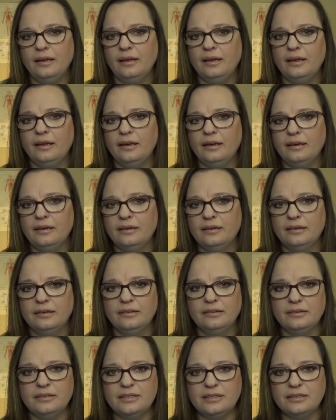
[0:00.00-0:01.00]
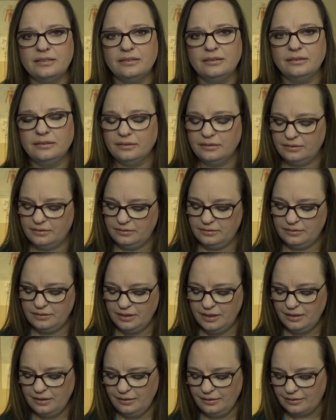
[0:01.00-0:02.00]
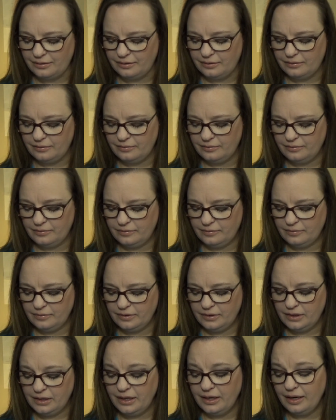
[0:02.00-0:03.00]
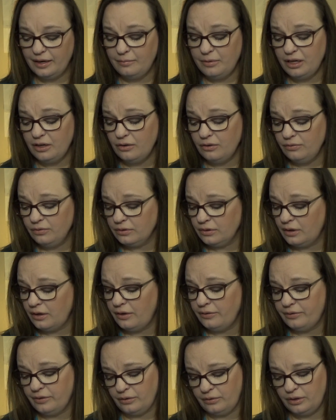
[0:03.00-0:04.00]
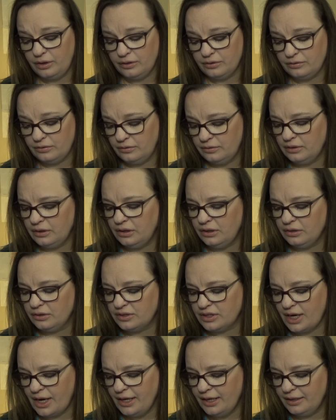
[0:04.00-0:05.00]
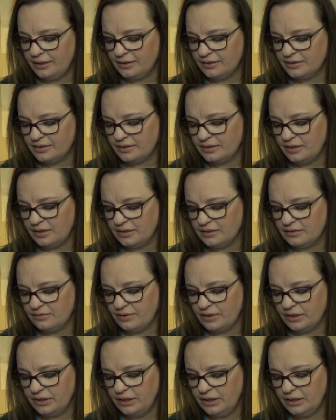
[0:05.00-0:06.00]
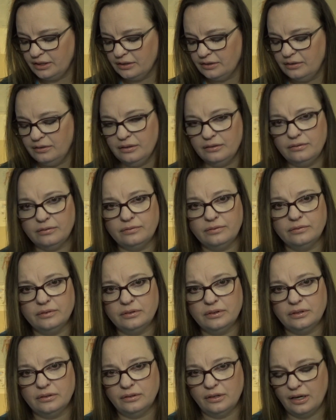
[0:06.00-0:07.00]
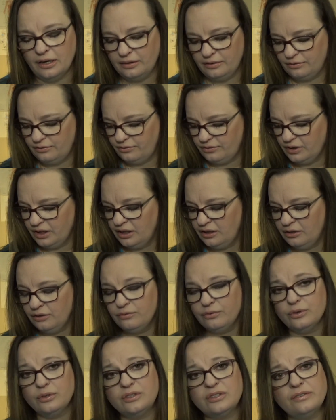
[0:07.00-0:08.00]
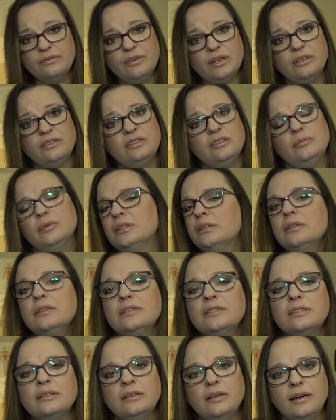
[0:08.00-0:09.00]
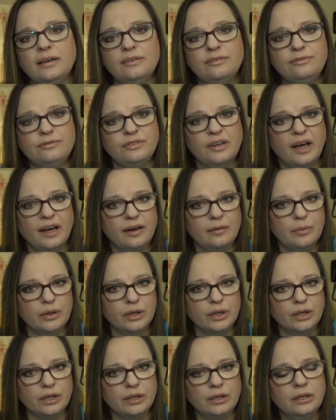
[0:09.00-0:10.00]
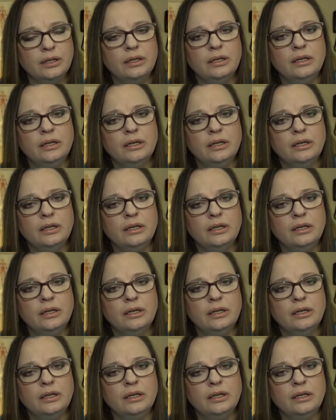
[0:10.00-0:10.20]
And yeah, I mean, overall though, your diet is very good. You have a lot of fruits and vegetables, a lot of fiber,